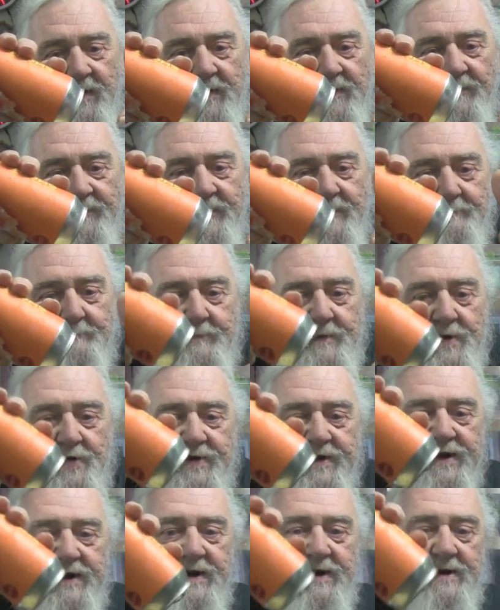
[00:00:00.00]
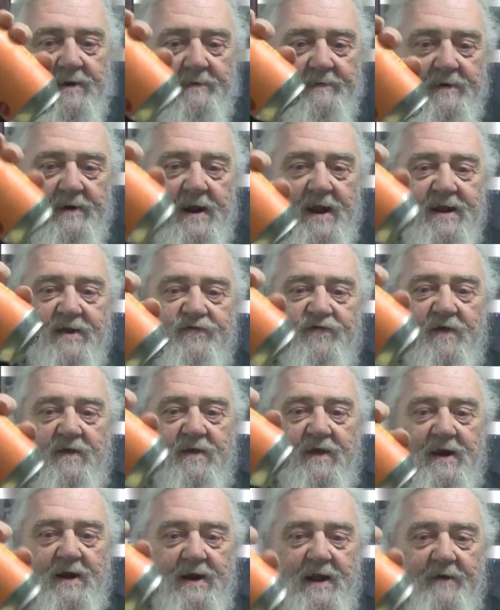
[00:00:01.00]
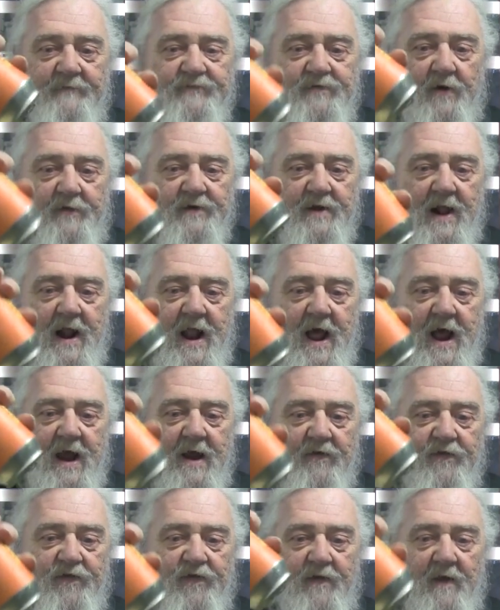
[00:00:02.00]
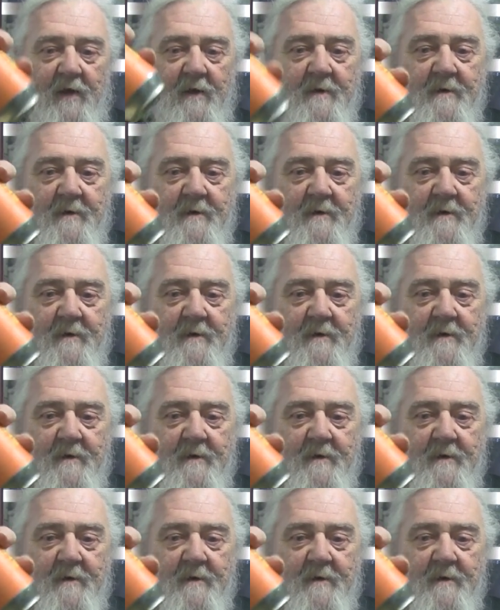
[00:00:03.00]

of that milky lacing it left on the glass.